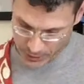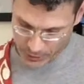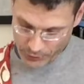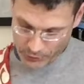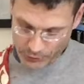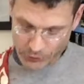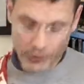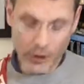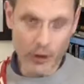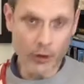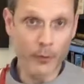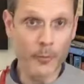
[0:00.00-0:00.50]

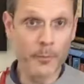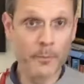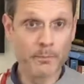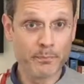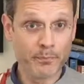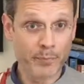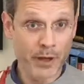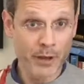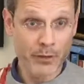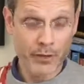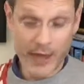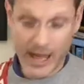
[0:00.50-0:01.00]
So
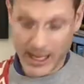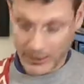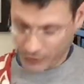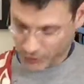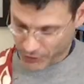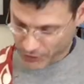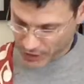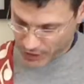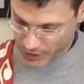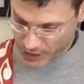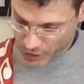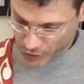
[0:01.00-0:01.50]
that's
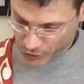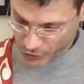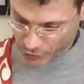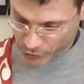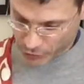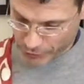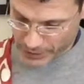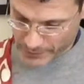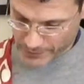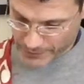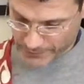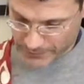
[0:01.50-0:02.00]
the initial
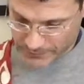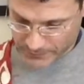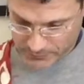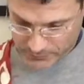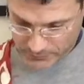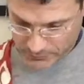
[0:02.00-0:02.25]
riff.